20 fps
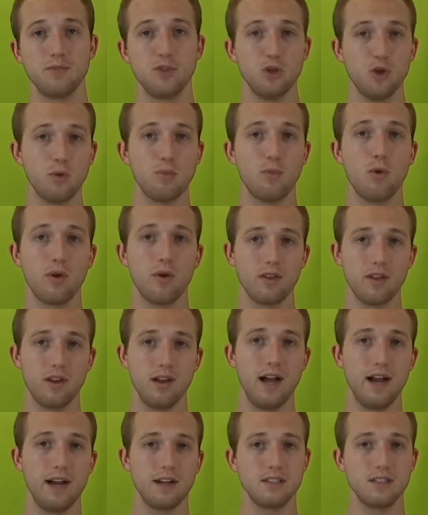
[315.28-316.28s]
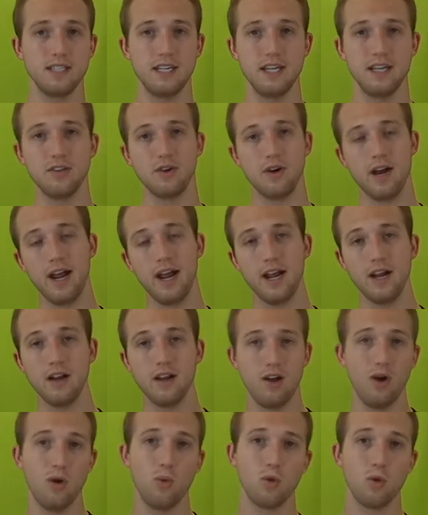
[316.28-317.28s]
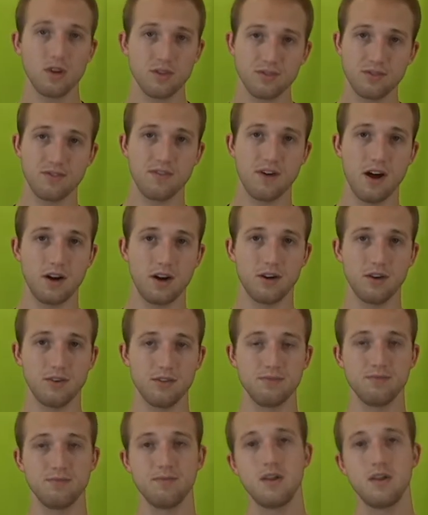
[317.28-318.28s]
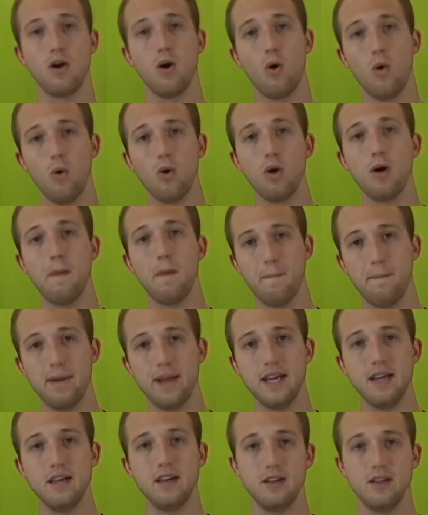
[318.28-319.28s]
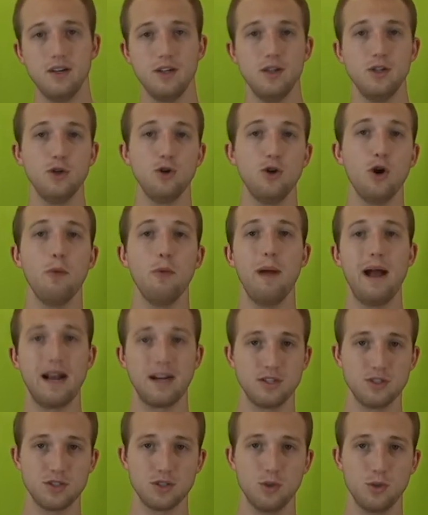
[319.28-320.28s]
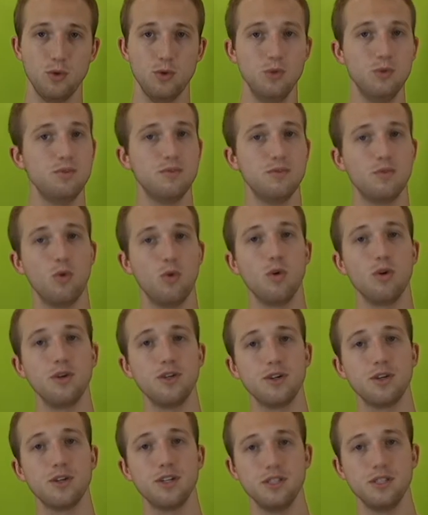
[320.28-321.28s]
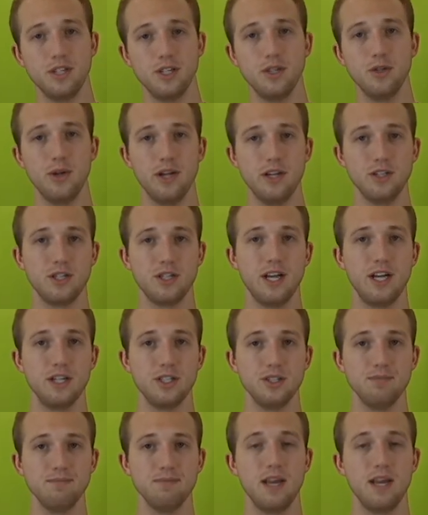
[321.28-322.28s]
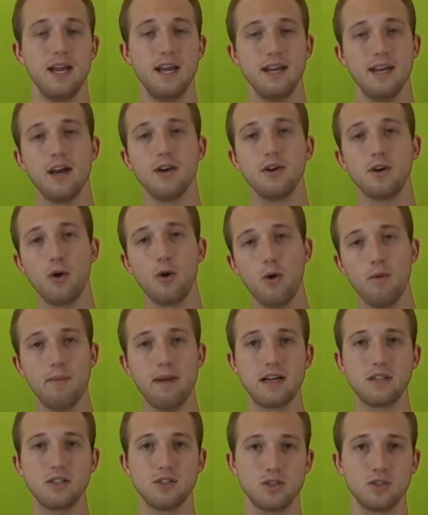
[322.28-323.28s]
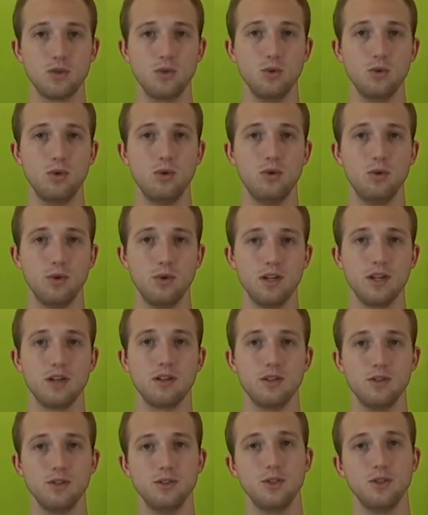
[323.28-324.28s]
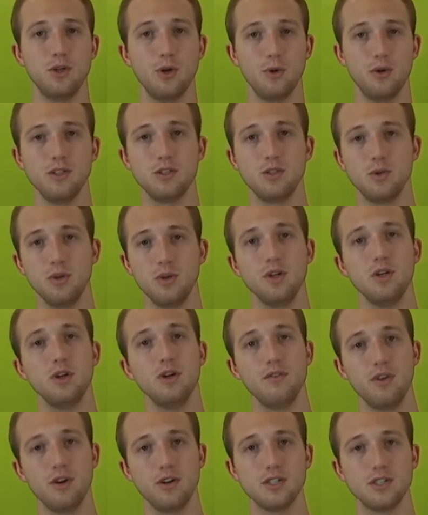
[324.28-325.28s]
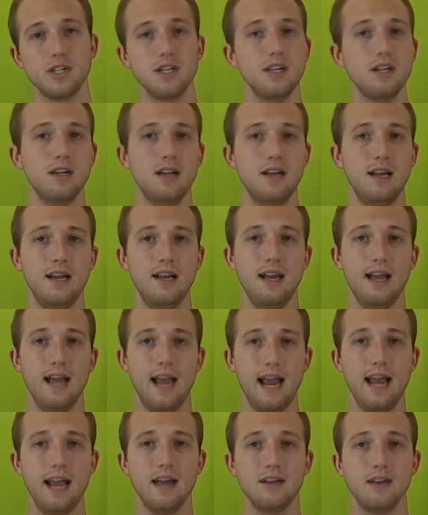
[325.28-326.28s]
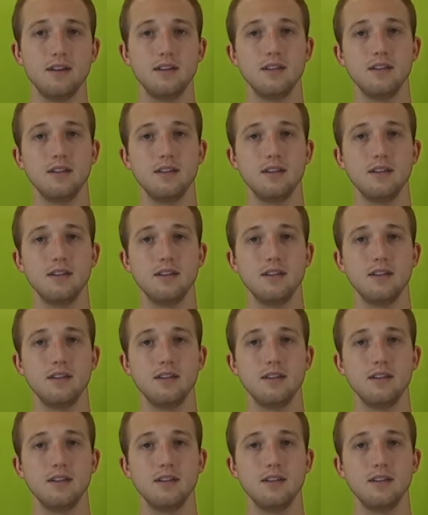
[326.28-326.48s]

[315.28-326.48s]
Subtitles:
you will more than likely either A, work for Wacker, or B, you'll go back to school for your continued education. Now, going back to school would include you going to a university and